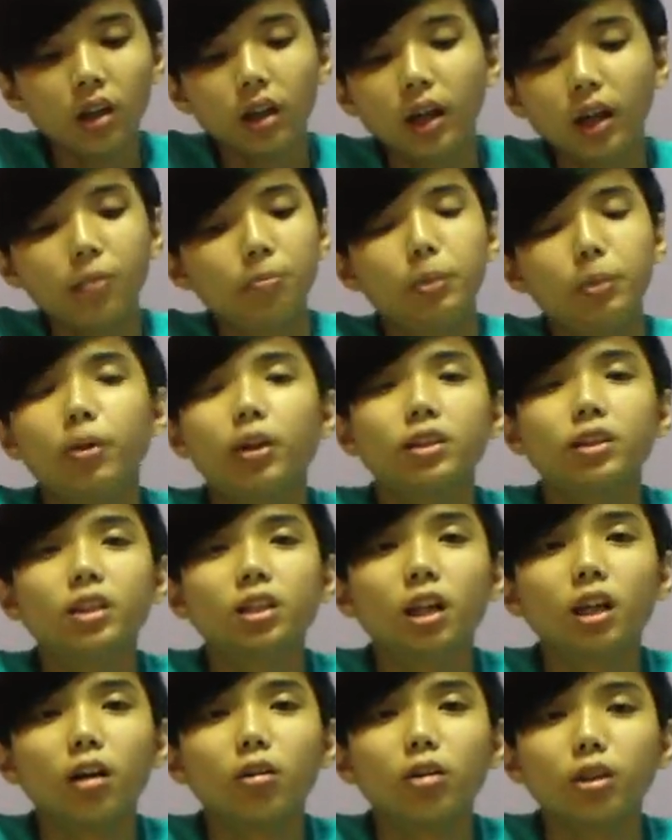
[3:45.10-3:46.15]
And people like
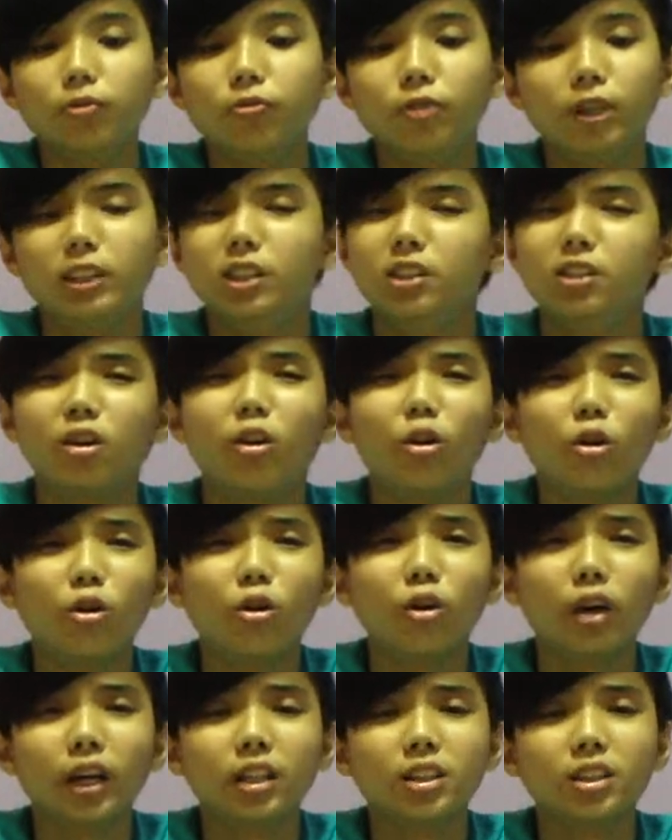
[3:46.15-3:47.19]
Jianhao, he fixed his Hong
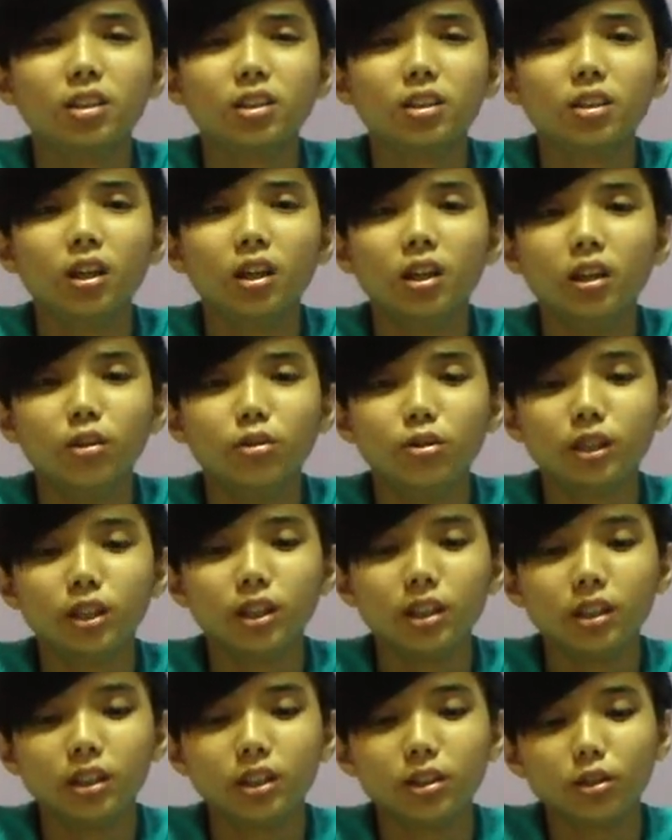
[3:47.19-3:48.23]
Kong accent. You
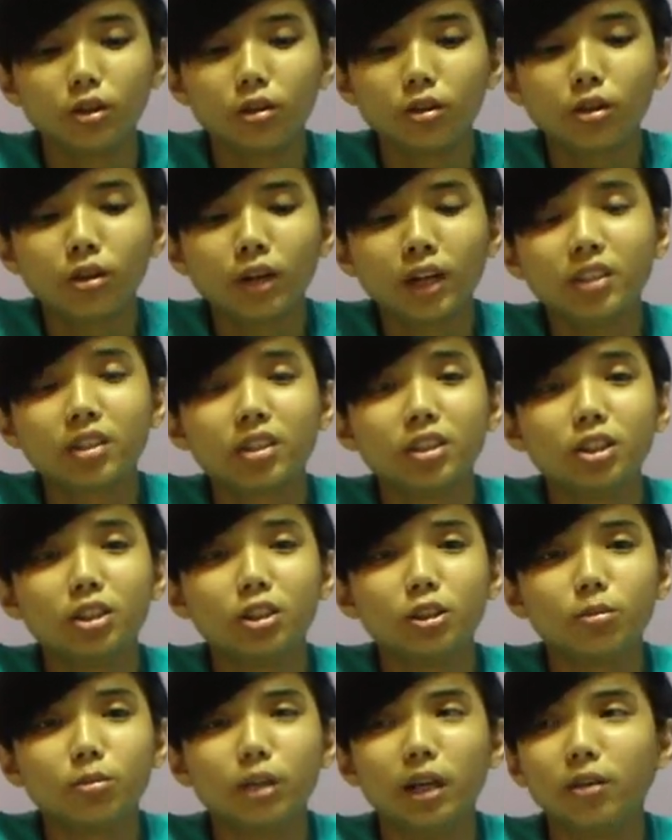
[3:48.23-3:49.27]
see, his Hong Kong accent is
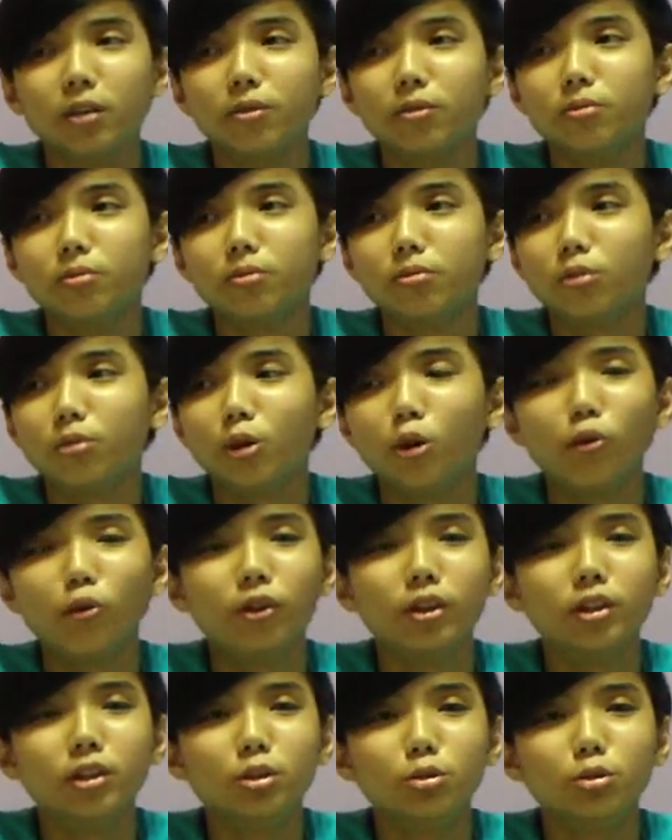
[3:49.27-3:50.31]
like
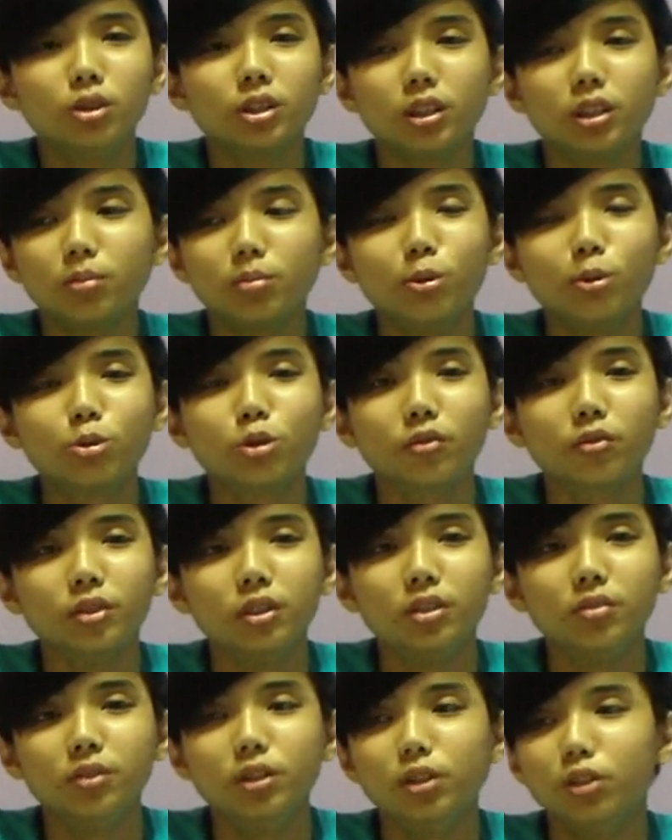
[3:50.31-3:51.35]
overused in most of his
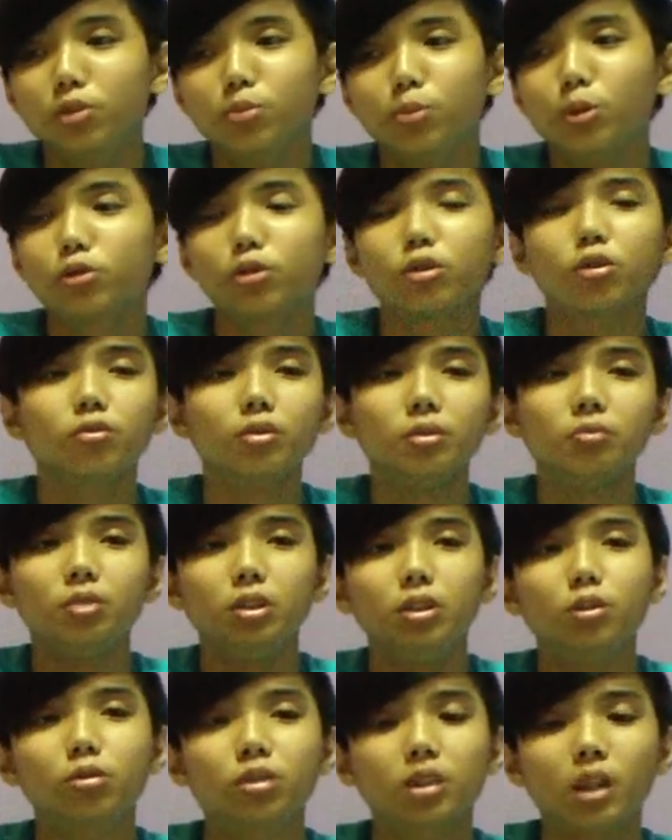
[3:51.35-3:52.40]
videos. Most of his
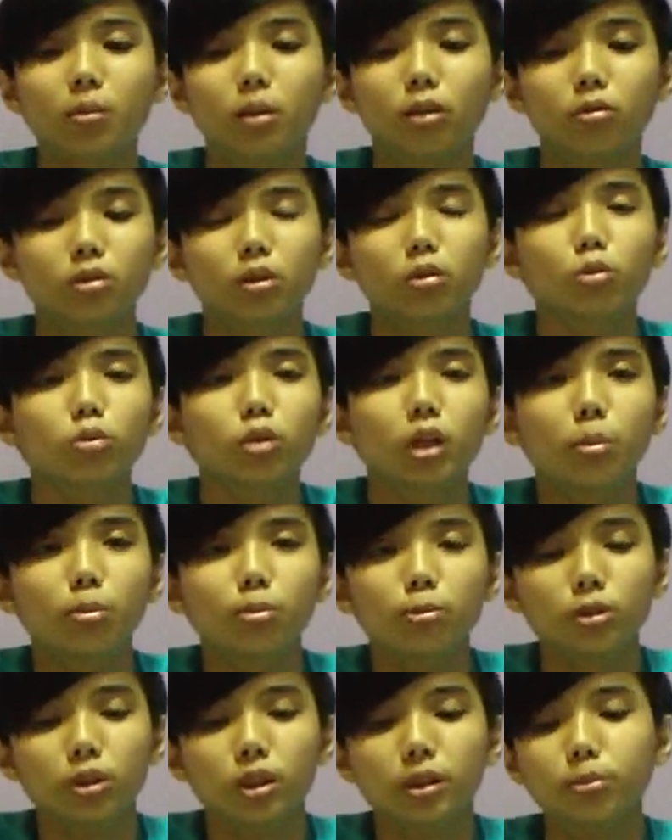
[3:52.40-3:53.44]
videos come out the lo ye
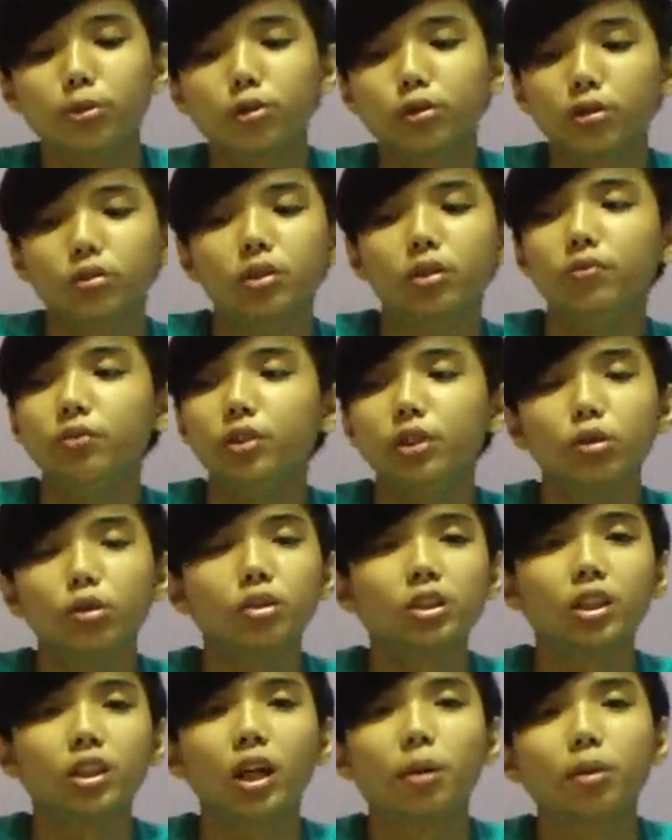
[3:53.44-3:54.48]
mo ye. Most of the videos,
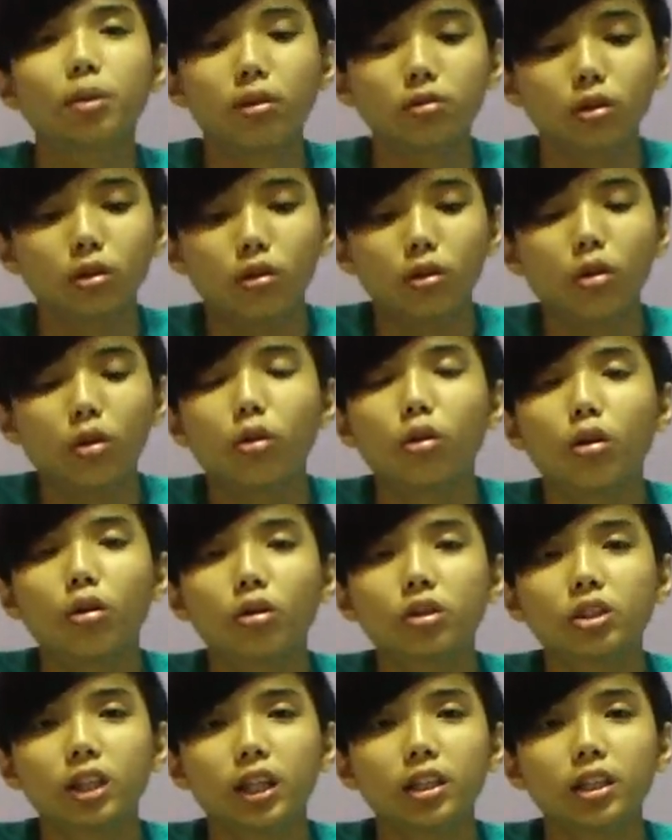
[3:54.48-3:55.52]
it come out the Hong Kong
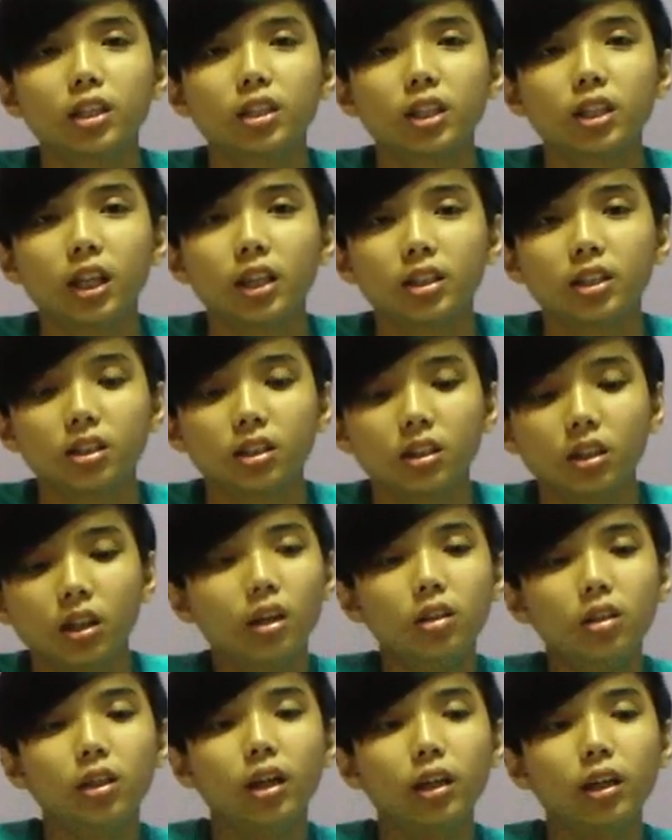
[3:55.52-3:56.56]
Chinese accent.
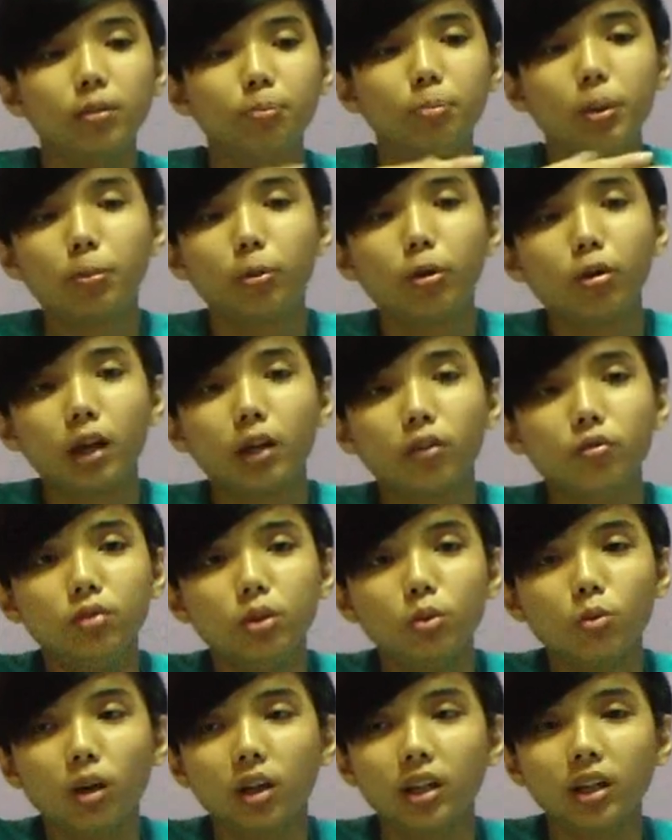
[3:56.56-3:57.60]
And people like
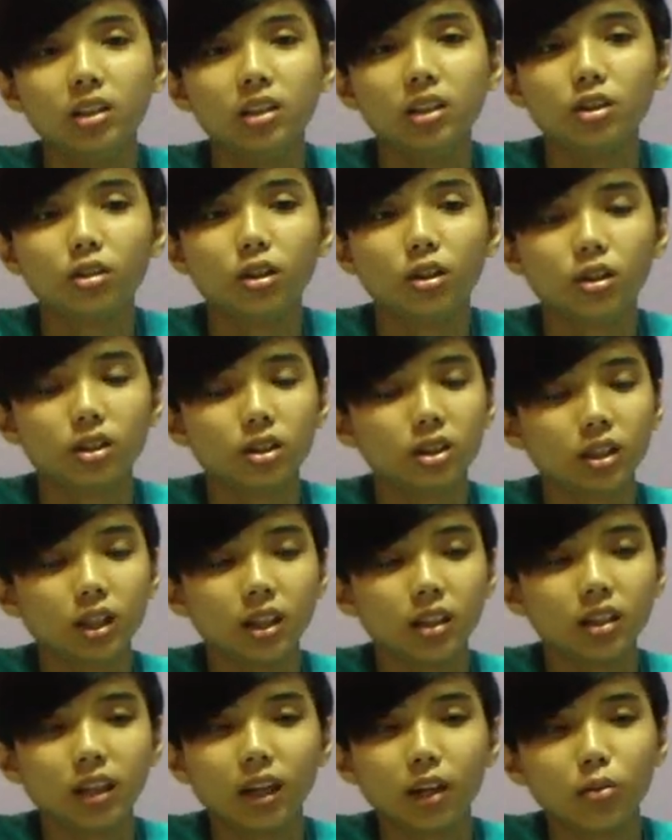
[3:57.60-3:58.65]
Rick Wan and Deekosh,
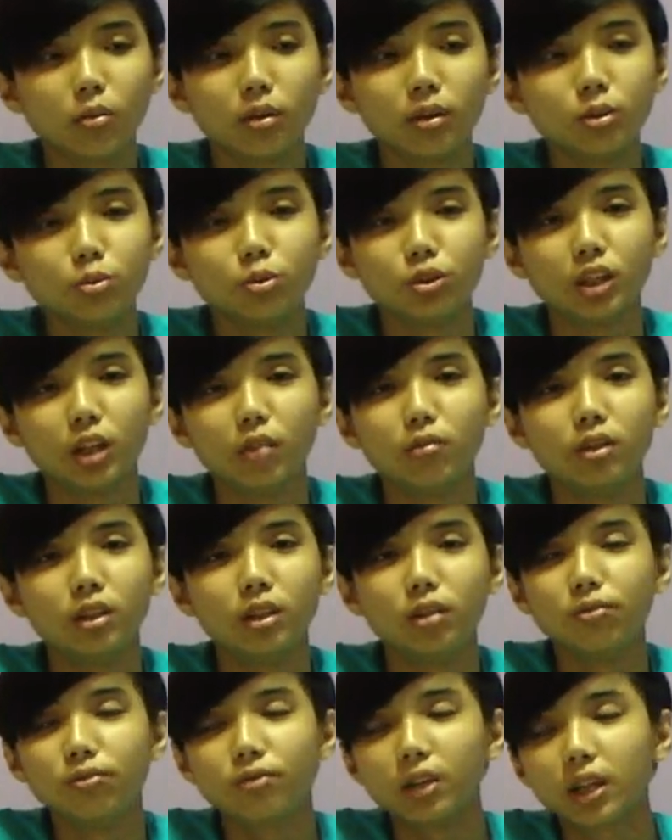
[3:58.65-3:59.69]
they are the ones which I
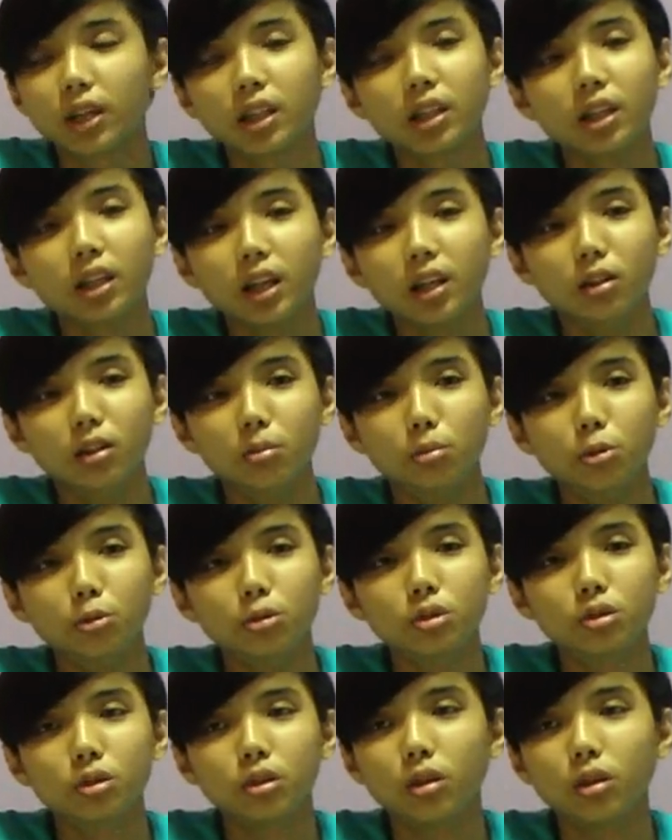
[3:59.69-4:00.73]
really fucking hate the
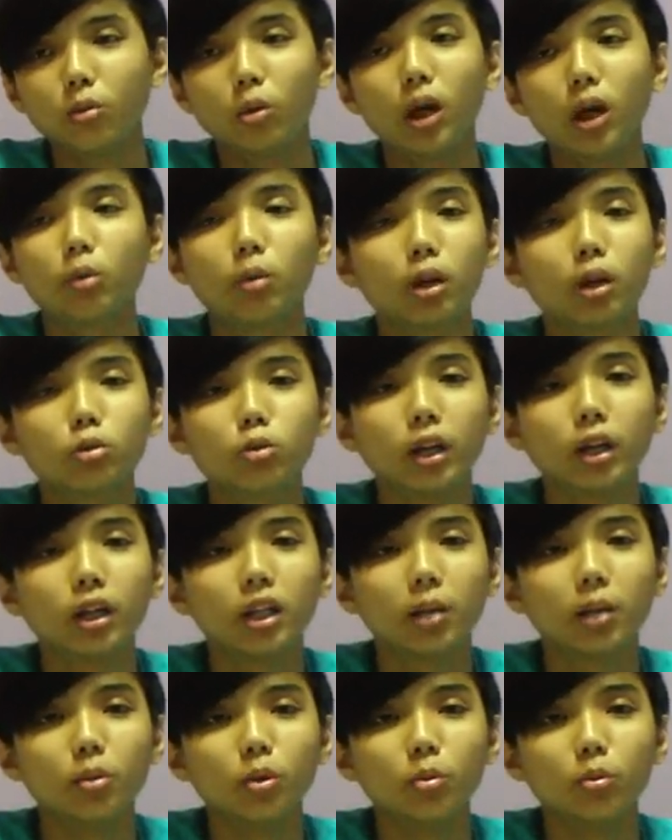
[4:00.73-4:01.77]
most. Why do I hate
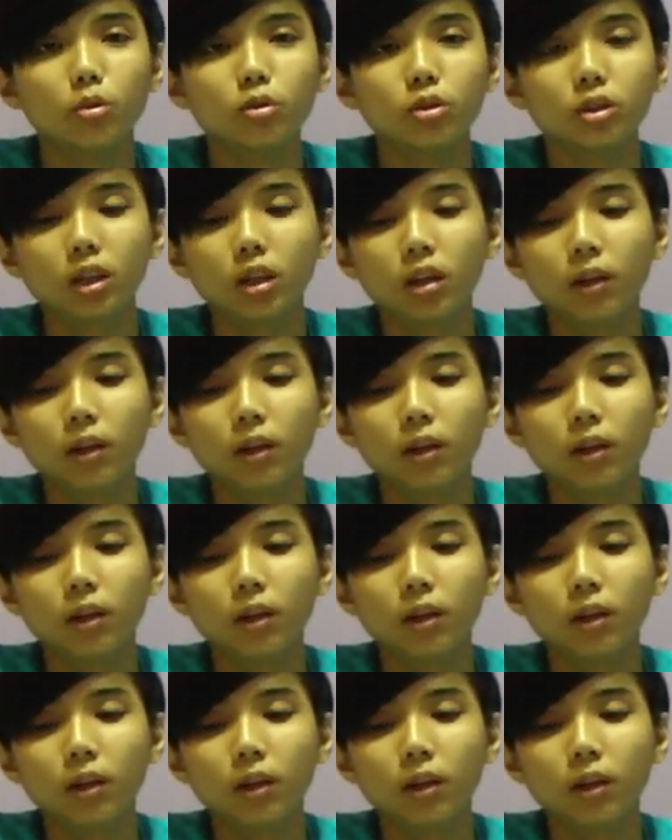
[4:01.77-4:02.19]
them the most?